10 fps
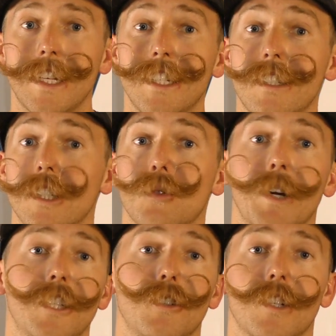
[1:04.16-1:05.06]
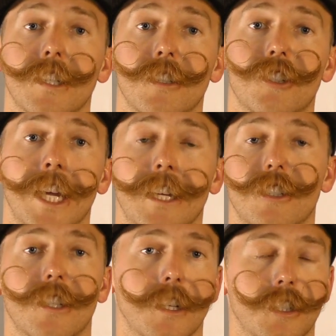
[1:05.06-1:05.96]
of the easiest ways you can
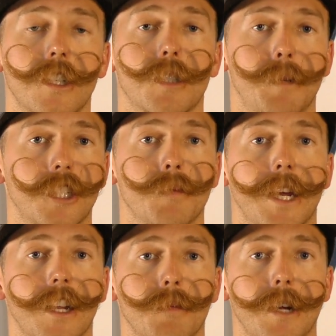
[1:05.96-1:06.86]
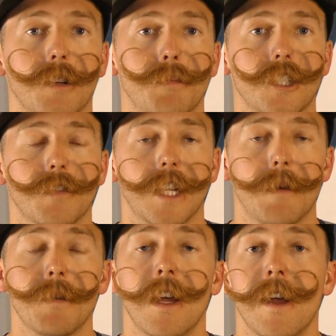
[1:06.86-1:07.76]
change this pitch and make it a better pitch for
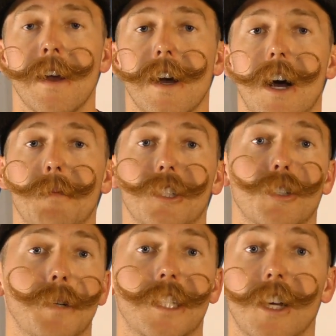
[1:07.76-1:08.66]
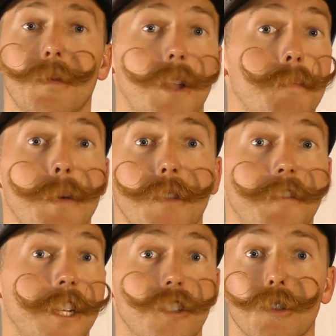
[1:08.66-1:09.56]
them is just by telling them to pimp
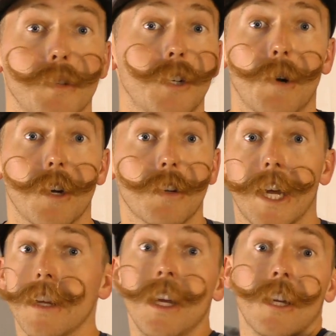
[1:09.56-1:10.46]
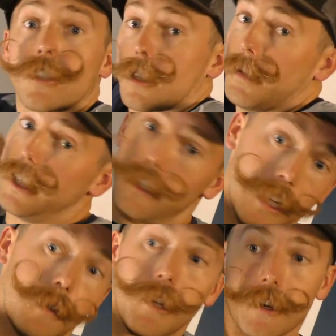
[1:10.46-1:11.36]
the finish or recoil, okay? So it's
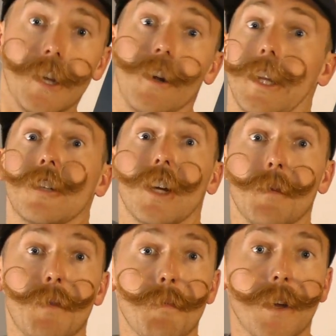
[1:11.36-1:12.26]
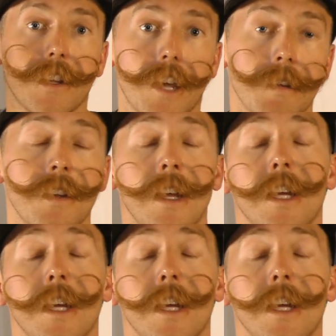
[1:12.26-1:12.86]
basically like when they're here and they try to pimp it, okay?